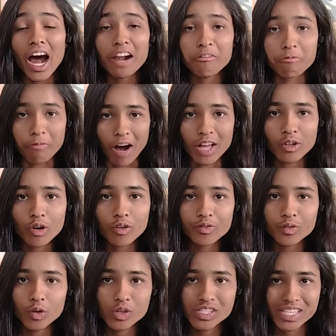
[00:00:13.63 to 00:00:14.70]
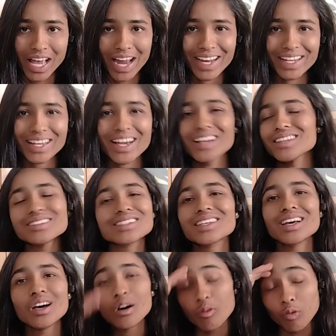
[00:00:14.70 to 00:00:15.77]
And one of those ideas
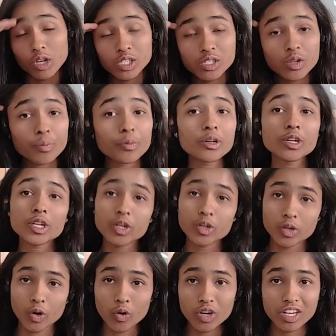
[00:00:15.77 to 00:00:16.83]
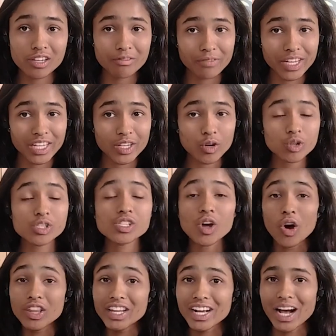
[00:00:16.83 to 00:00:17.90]
was to put tutorial videos
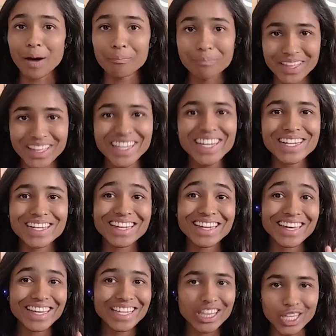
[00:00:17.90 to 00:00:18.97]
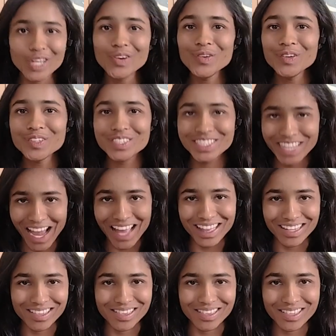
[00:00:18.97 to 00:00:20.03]
on a completely new
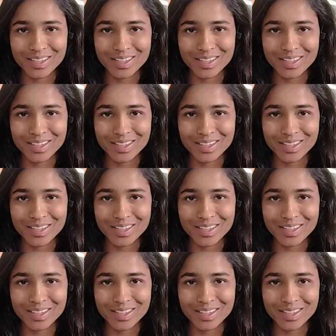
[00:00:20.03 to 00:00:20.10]
channel.